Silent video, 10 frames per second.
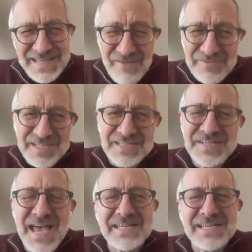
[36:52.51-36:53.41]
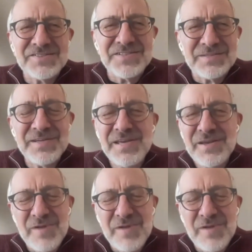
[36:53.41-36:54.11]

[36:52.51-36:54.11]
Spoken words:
and often antagonistic